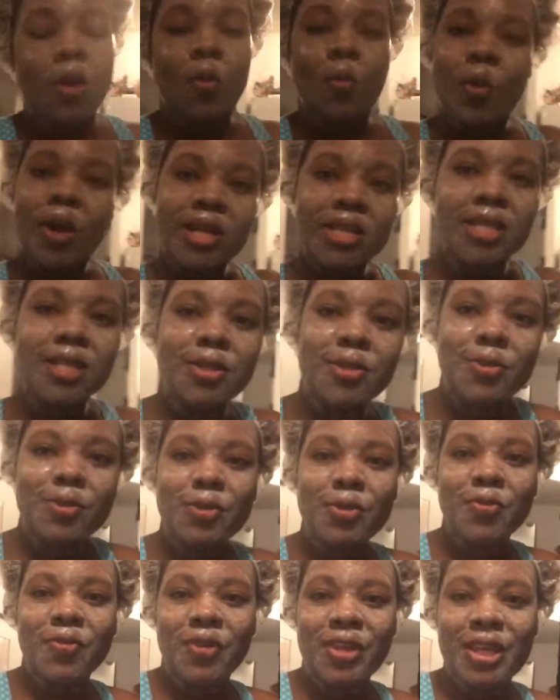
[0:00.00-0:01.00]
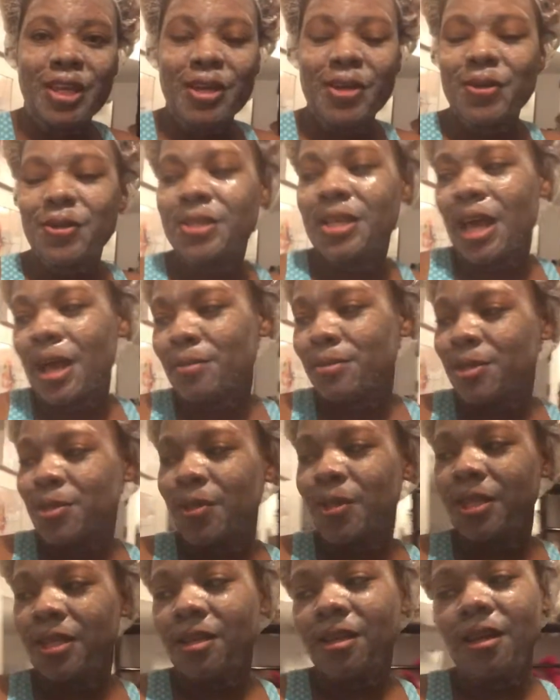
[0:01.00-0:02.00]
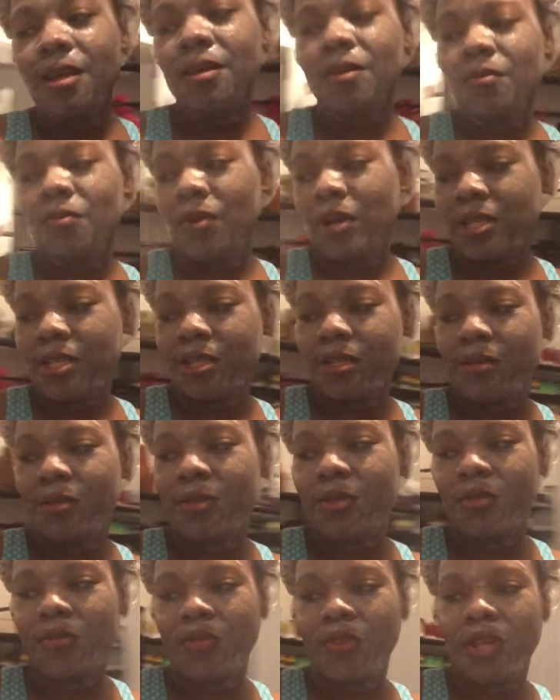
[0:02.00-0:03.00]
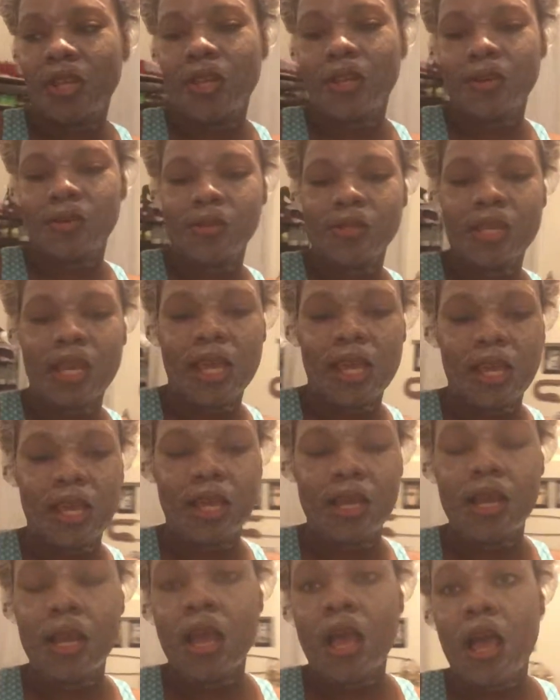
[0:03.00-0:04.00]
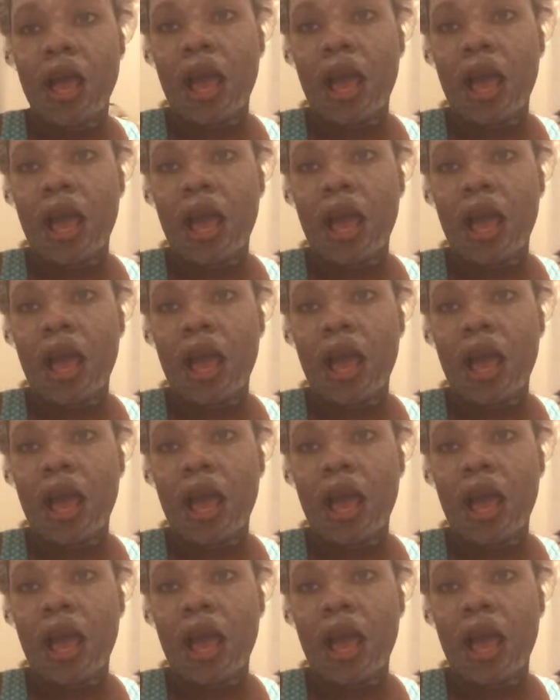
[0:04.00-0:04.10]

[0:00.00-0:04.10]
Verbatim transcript: watching YouTube videos. I absolutely love watching YouTube videos and